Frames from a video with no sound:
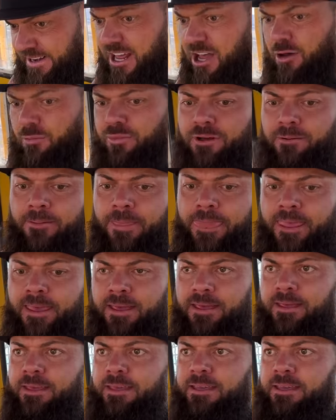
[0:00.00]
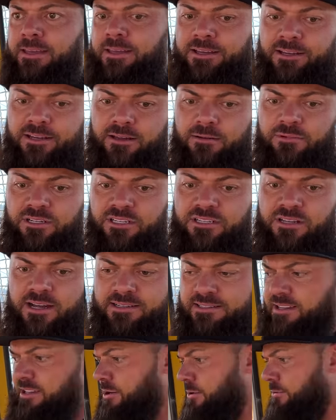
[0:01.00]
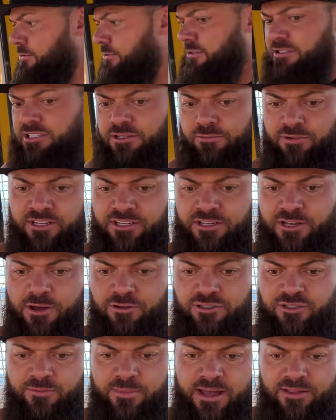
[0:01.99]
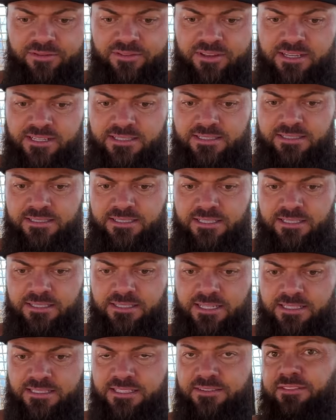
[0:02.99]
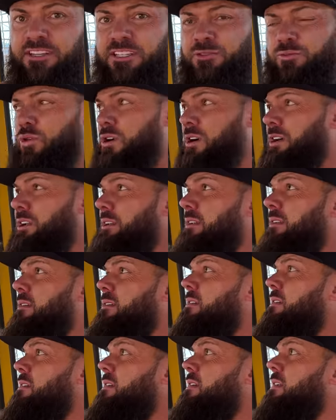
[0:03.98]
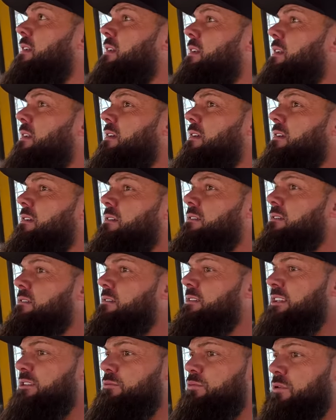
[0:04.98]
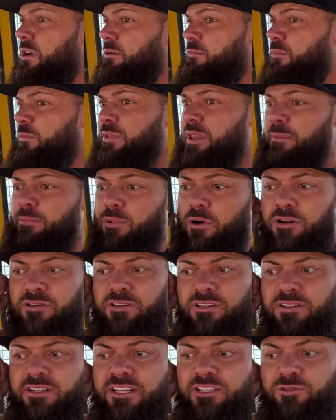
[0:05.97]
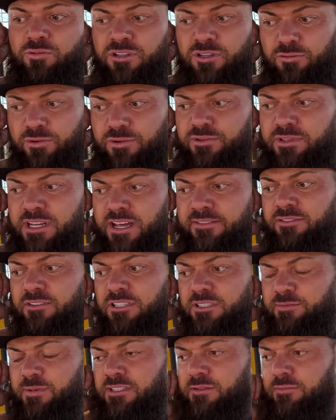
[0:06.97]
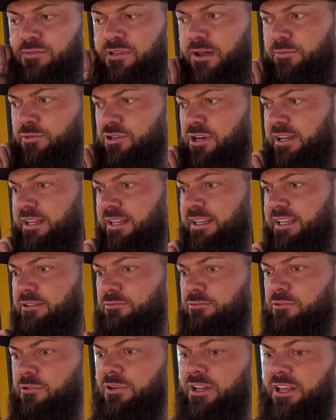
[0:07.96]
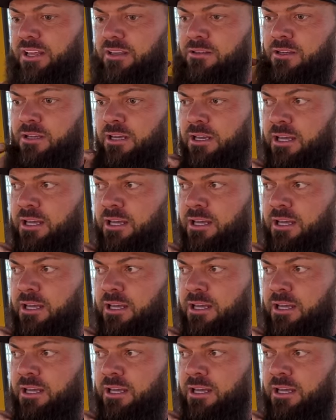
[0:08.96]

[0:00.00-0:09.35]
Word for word: now, but I'm going to talk to the owner and see what he knows about this, because if this one did run when they parked it, it's one that we would definitely spend some time trying to get running.